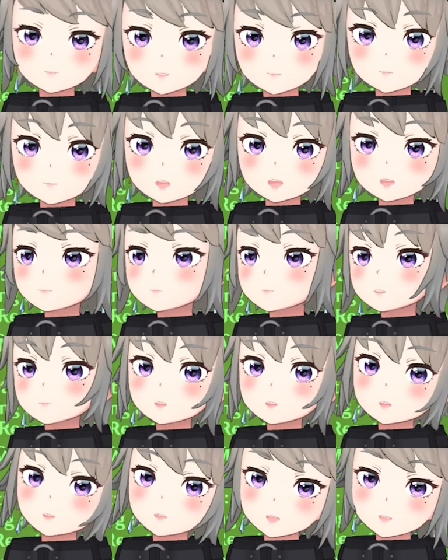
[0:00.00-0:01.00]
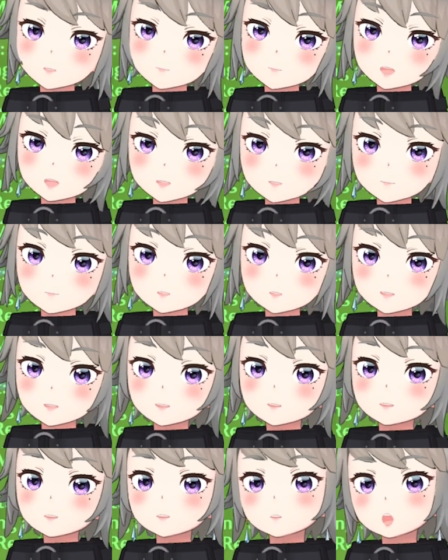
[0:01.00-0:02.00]
it gives increased elemental
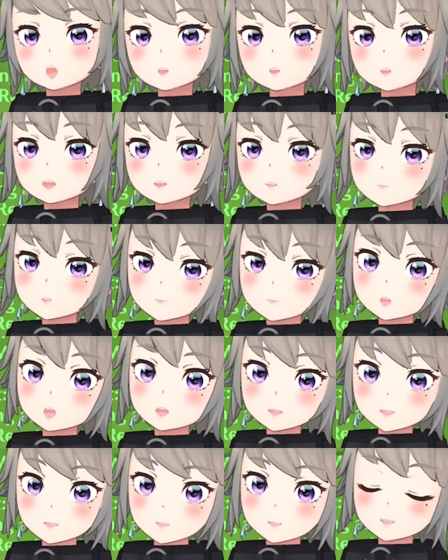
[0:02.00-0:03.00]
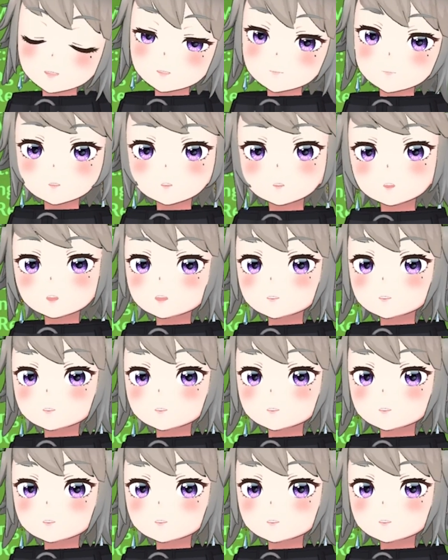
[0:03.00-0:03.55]
mastery, so which is great, he needs